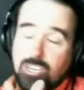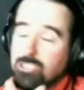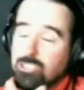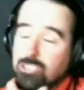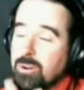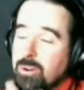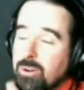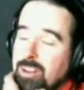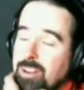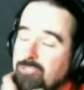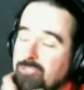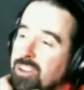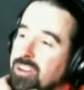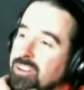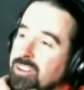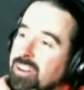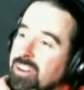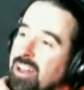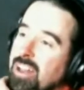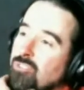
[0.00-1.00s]
so Eric
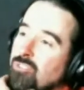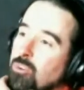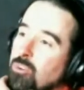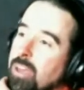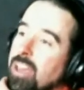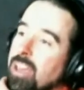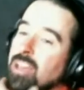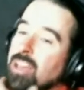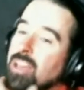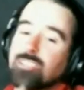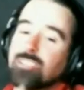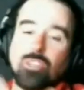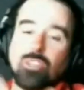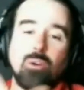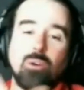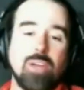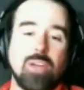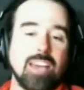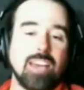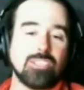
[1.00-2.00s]
figured it out for me. So
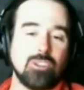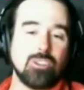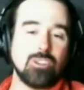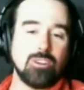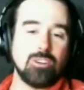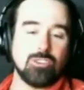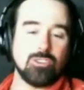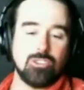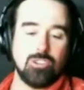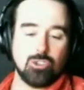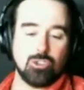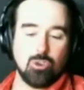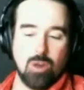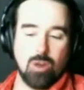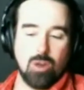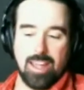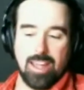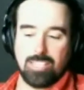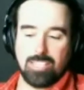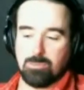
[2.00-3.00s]
yeah, so you're
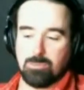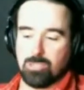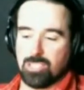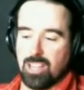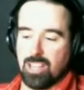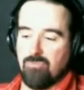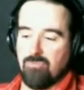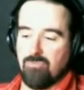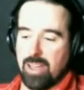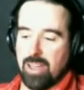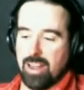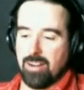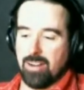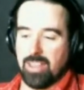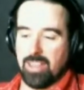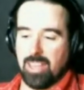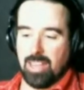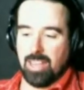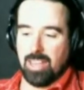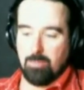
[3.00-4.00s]
trying some stuff by
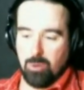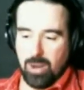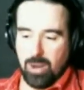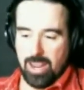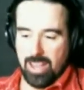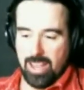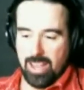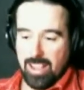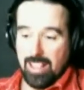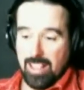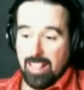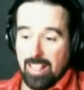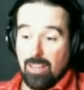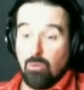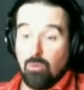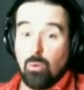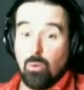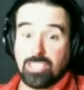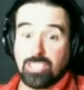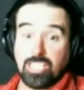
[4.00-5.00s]
Eric Emery,
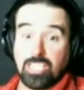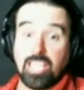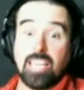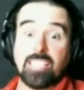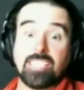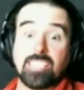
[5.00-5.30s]
which is